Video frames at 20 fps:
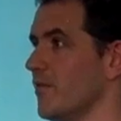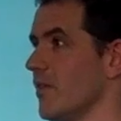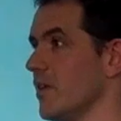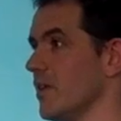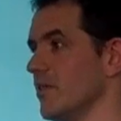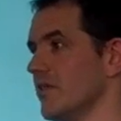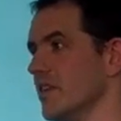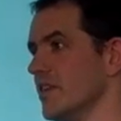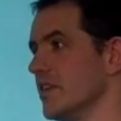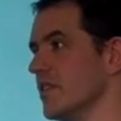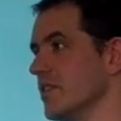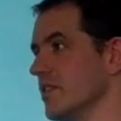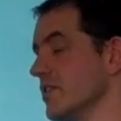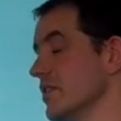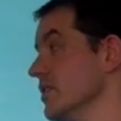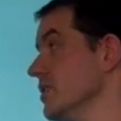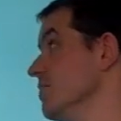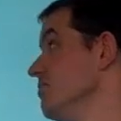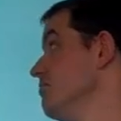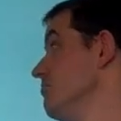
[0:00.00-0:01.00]
by five years.
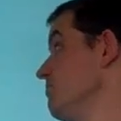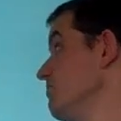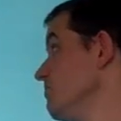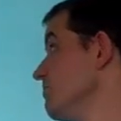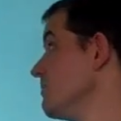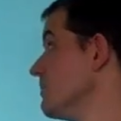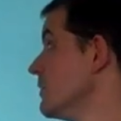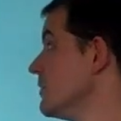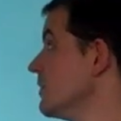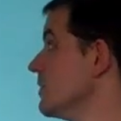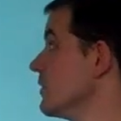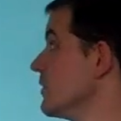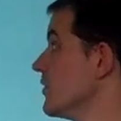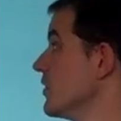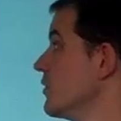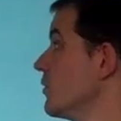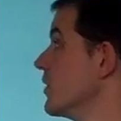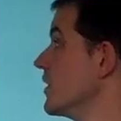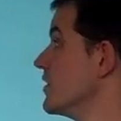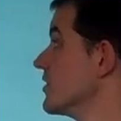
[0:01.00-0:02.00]
So
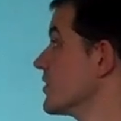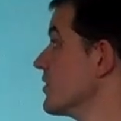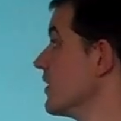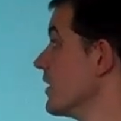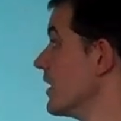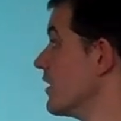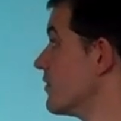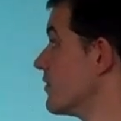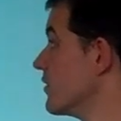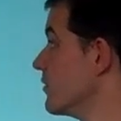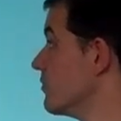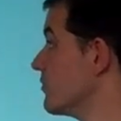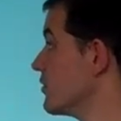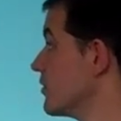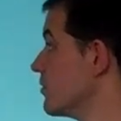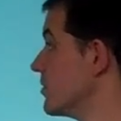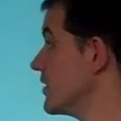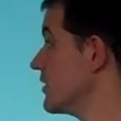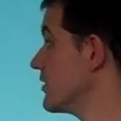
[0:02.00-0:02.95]
I don't know where he's got that from,